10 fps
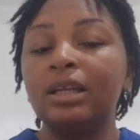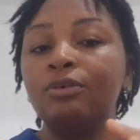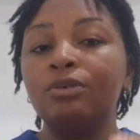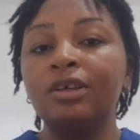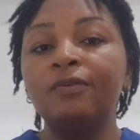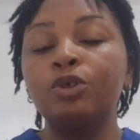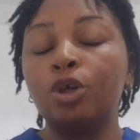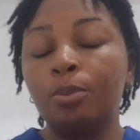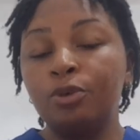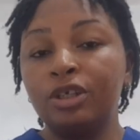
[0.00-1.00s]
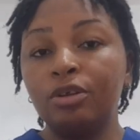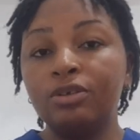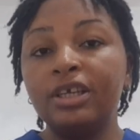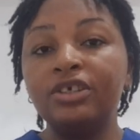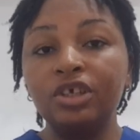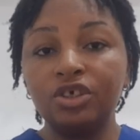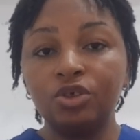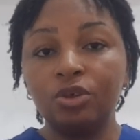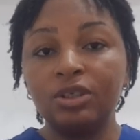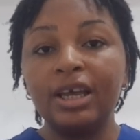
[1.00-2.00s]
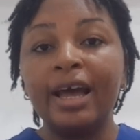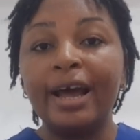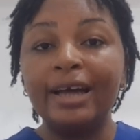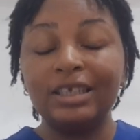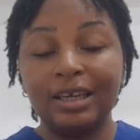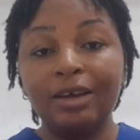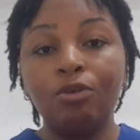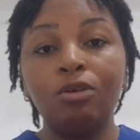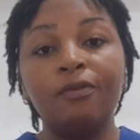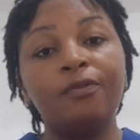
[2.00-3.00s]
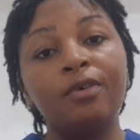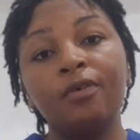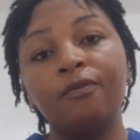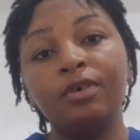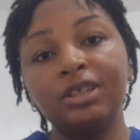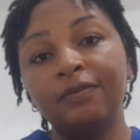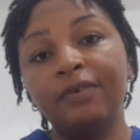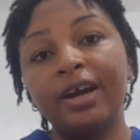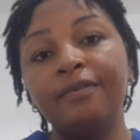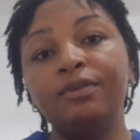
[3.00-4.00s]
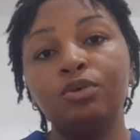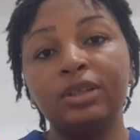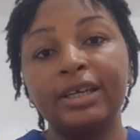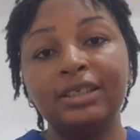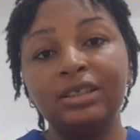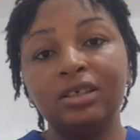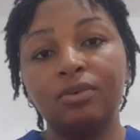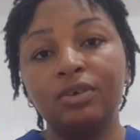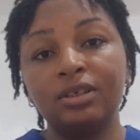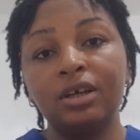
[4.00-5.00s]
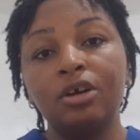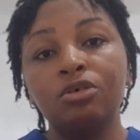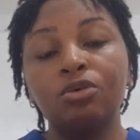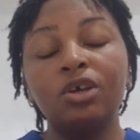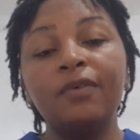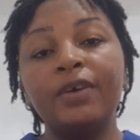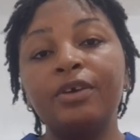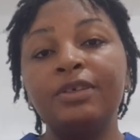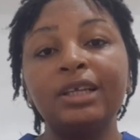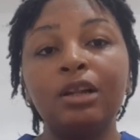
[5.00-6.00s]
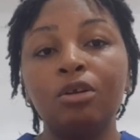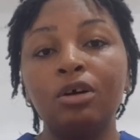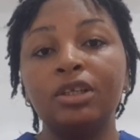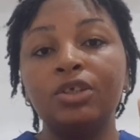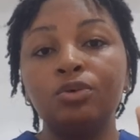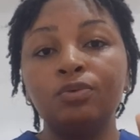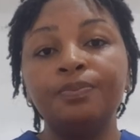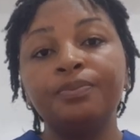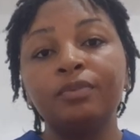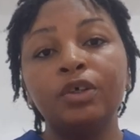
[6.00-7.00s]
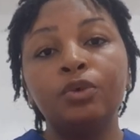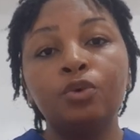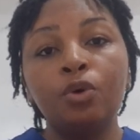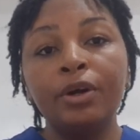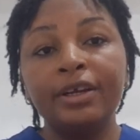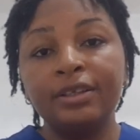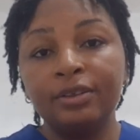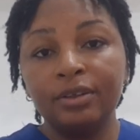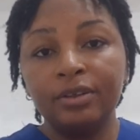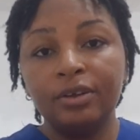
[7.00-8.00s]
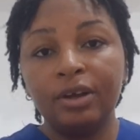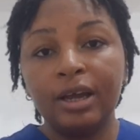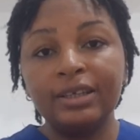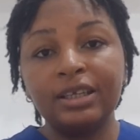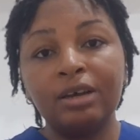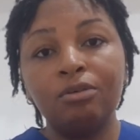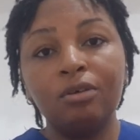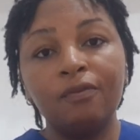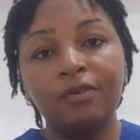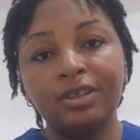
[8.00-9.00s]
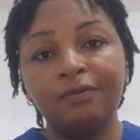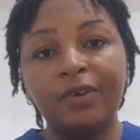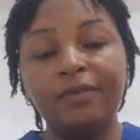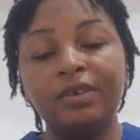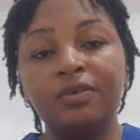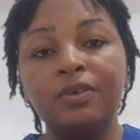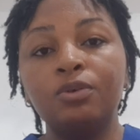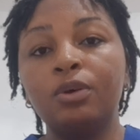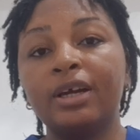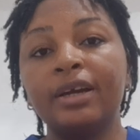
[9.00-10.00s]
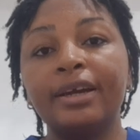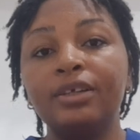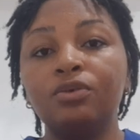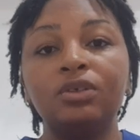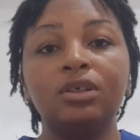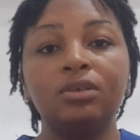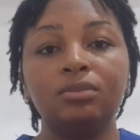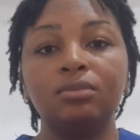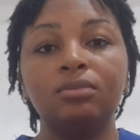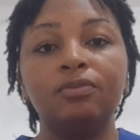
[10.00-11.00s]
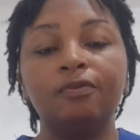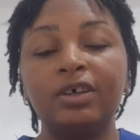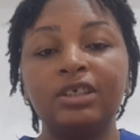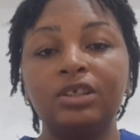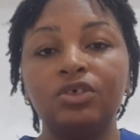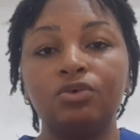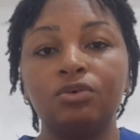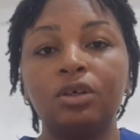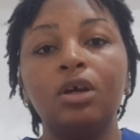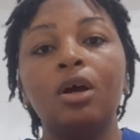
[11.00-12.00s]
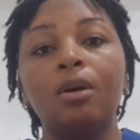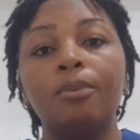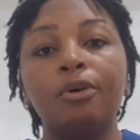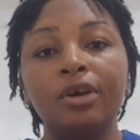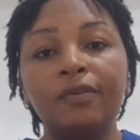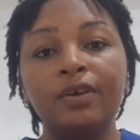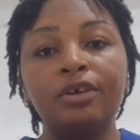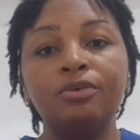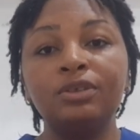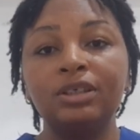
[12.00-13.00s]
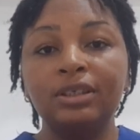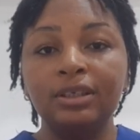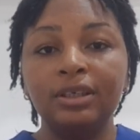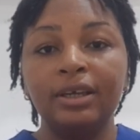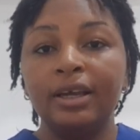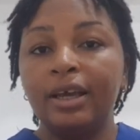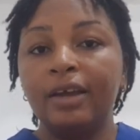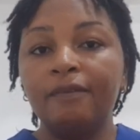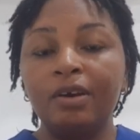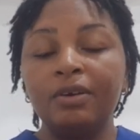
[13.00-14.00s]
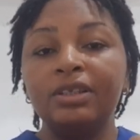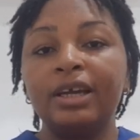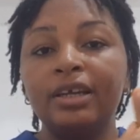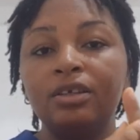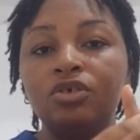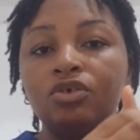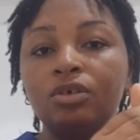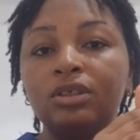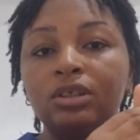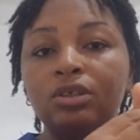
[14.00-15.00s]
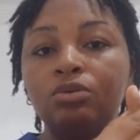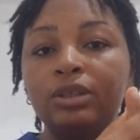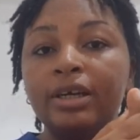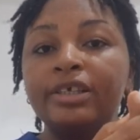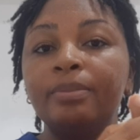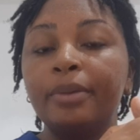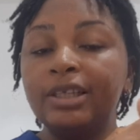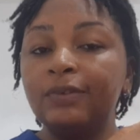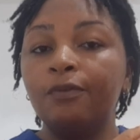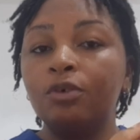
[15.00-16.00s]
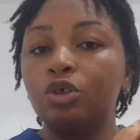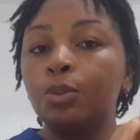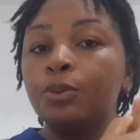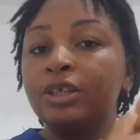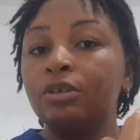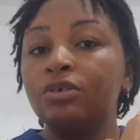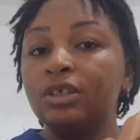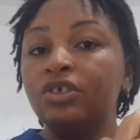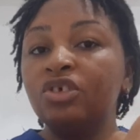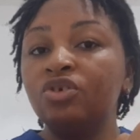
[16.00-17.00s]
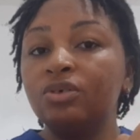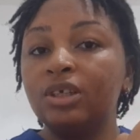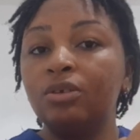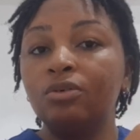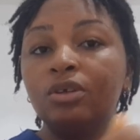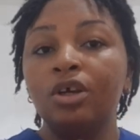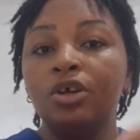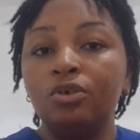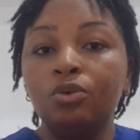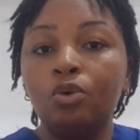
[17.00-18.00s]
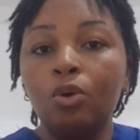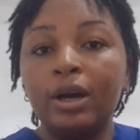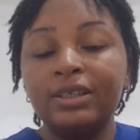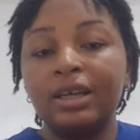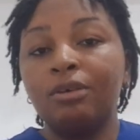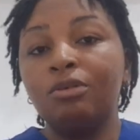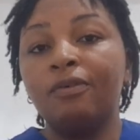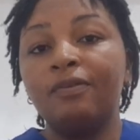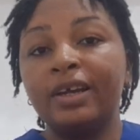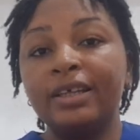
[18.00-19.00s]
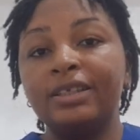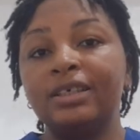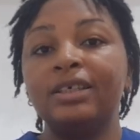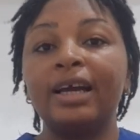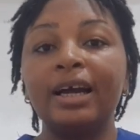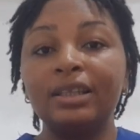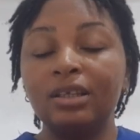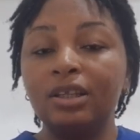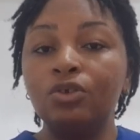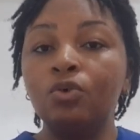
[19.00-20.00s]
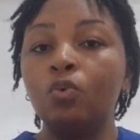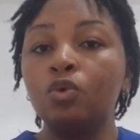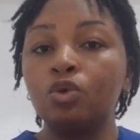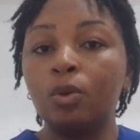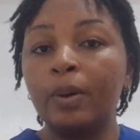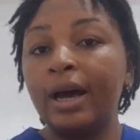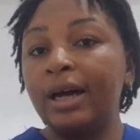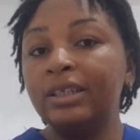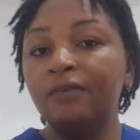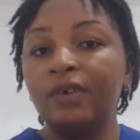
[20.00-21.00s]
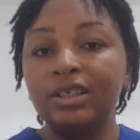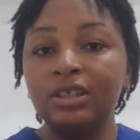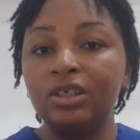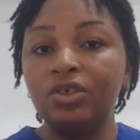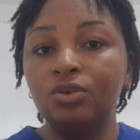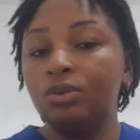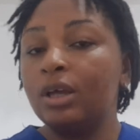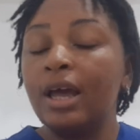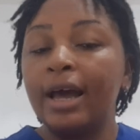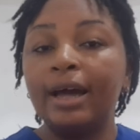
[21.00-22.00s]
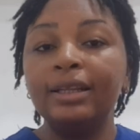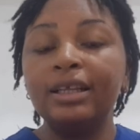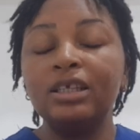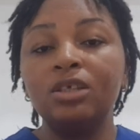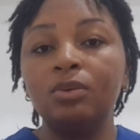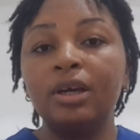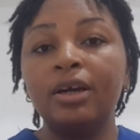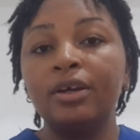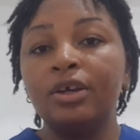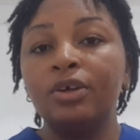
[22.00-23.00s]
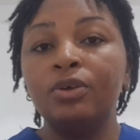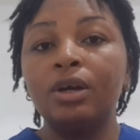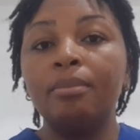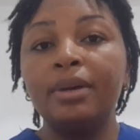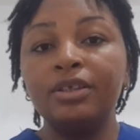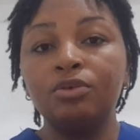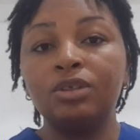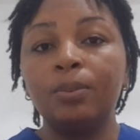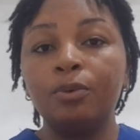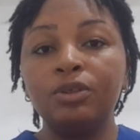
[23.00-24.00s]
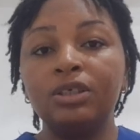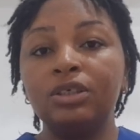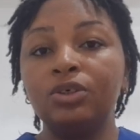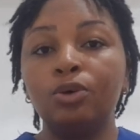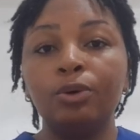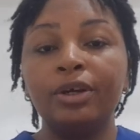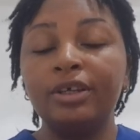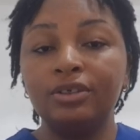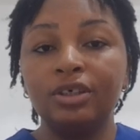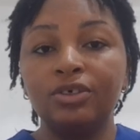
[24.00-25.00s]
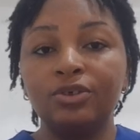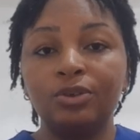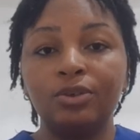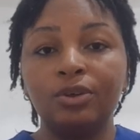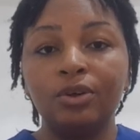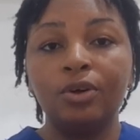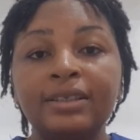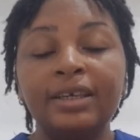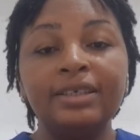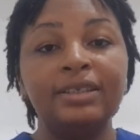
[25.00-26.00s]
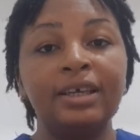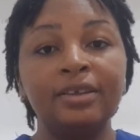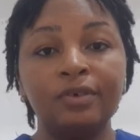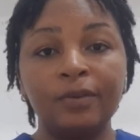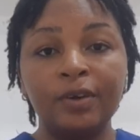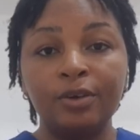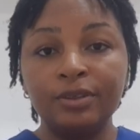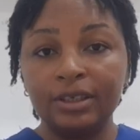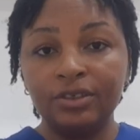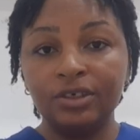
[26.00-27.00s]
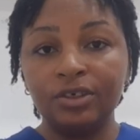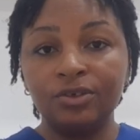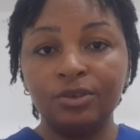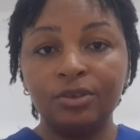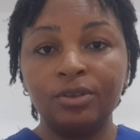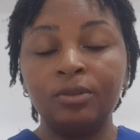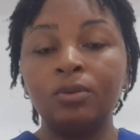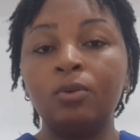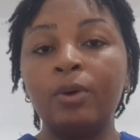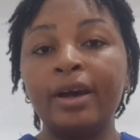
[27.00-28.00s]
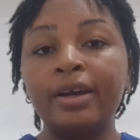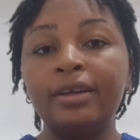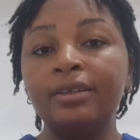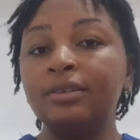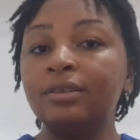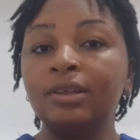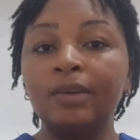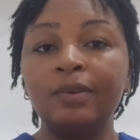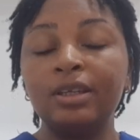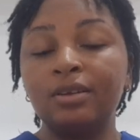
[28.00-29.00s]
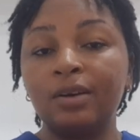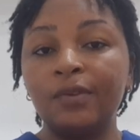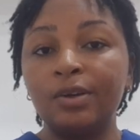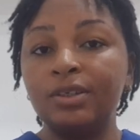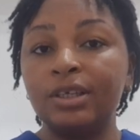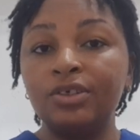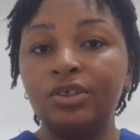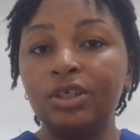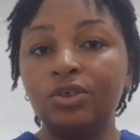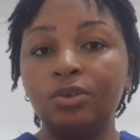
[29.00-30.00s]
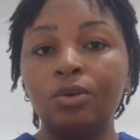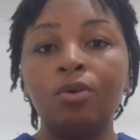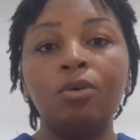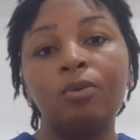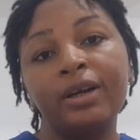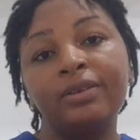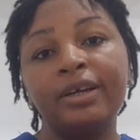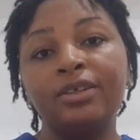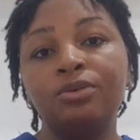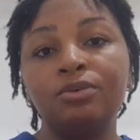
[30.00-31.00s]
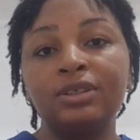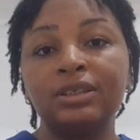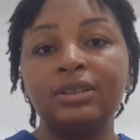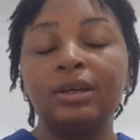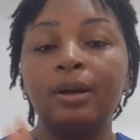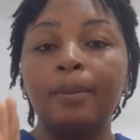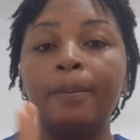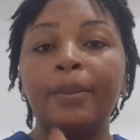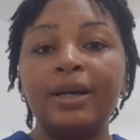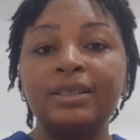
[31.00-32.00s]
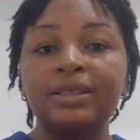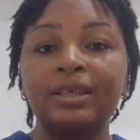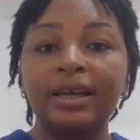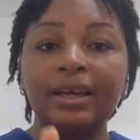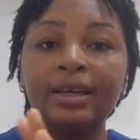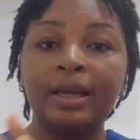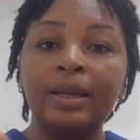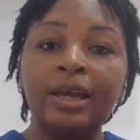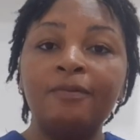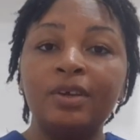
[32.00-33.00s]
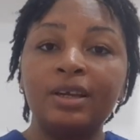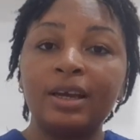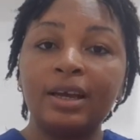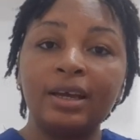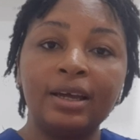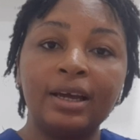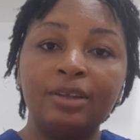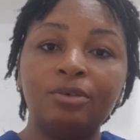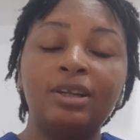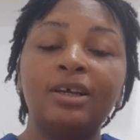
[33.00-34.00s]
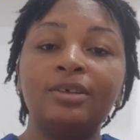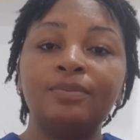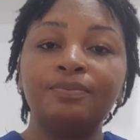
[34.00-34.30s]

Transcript: you give subcutaneous injections at an angle of 45 to 90 degrees. So if you are using a long needle, you go in at an angle of 45 degrees so you can get to the fatty tissues. But if you are using a very tiny short needle that is meant for subcutaneous injections alone, you go at an angle of 90 and the needle will stop at the fatty tissue, and that is where you are meant to deposit your injection. This is the intravenous injections. So while giving intravenous injection, or while trying to pass an IV cannula